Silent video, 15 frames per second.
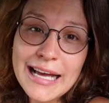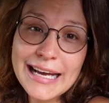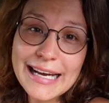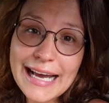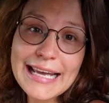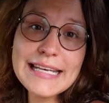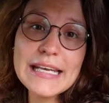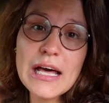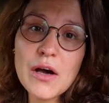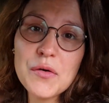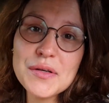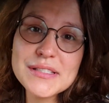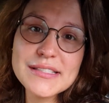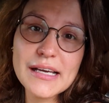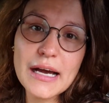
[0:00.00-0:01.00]
right now,
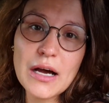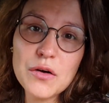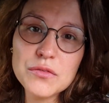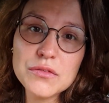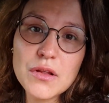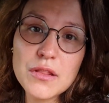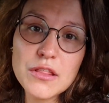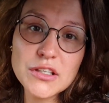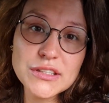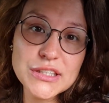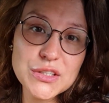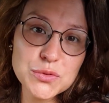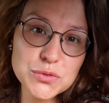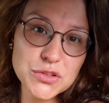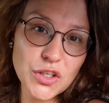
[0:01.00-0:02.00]
it's around
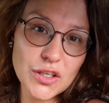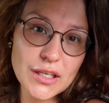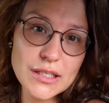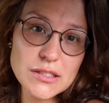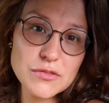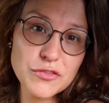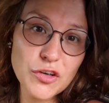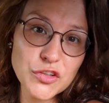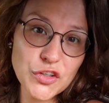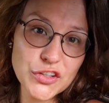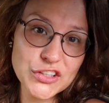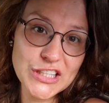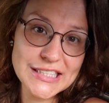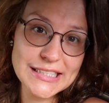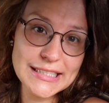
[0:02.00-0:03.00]
$32 for
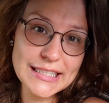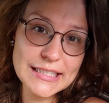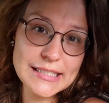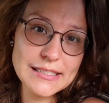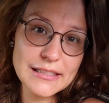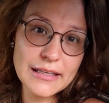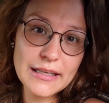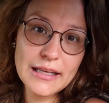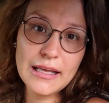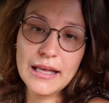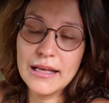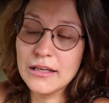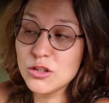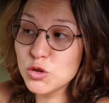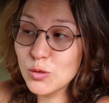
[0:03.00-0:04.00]
non-residents
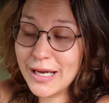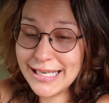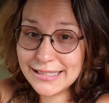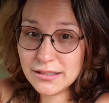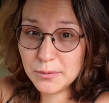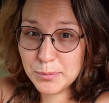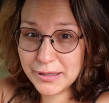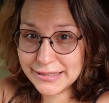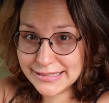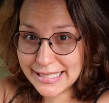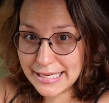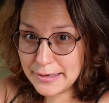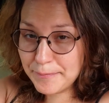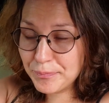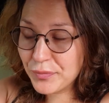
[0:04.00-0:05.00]
to enter per
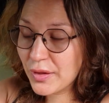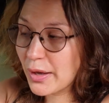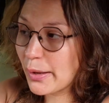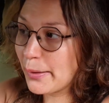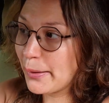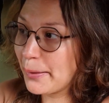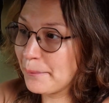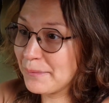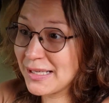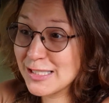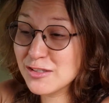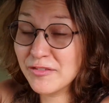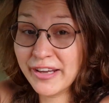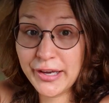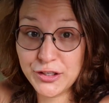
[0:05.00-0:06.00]
day.
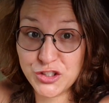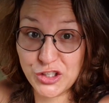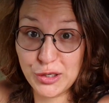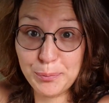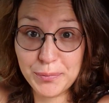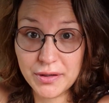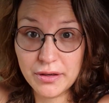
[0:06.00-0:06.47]
It's very cheap.